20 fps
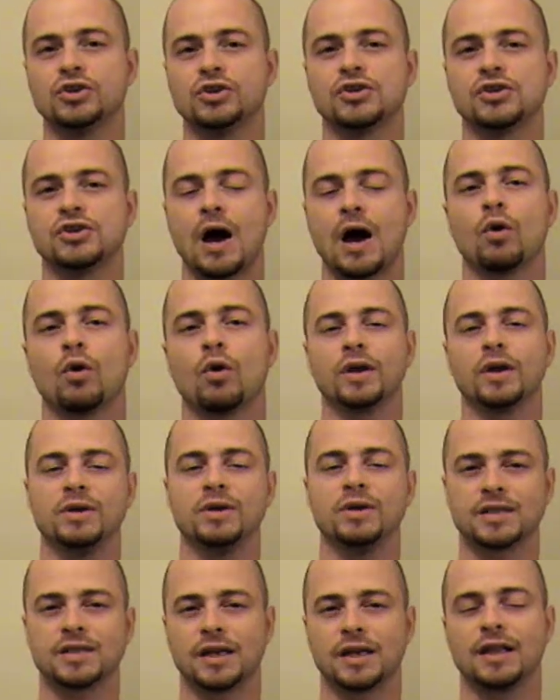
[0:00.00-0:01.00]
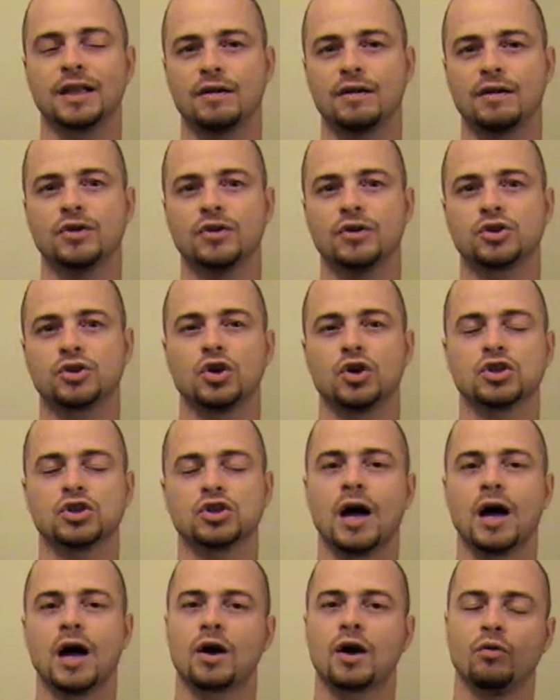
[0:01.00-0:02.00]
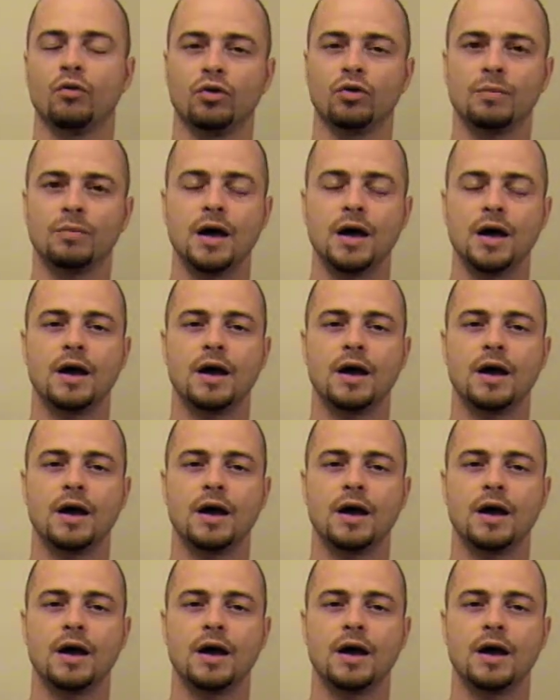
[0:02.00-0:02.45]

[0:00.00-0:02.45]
is now to be sitting in that visitors' locker room.